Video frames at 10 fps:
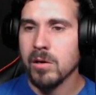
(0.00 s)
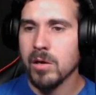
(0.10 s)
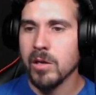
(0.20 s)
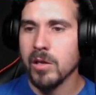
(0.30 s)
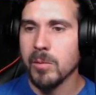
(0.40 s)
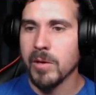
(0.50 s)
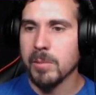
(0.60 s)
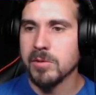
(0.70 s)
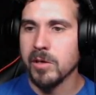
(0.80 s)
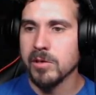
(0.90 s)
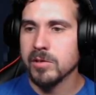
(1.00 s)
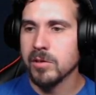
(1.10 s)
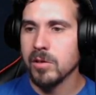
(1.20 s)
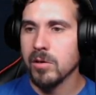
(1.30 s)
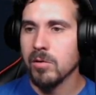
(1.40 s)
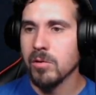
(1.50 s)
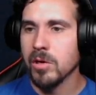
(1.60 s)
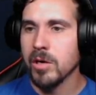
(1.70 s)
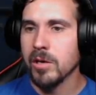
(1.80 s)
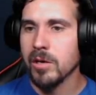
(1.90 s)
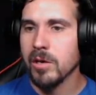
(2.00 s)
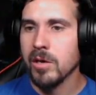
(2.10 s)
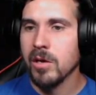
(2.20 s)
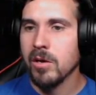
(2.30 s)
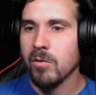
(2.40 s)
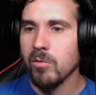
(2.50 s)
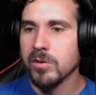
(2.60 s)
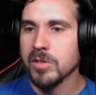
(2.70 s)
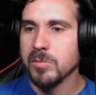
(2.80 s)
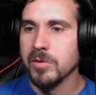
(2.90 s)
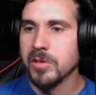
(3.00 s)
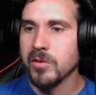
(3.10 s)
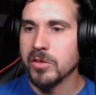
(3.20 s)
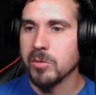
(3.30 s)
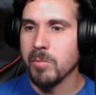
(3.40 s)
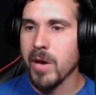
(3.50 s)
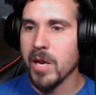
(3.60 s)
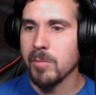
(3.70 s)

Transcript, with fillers: I need to get back upstairs. Oh, God. Where's this music? This dramatic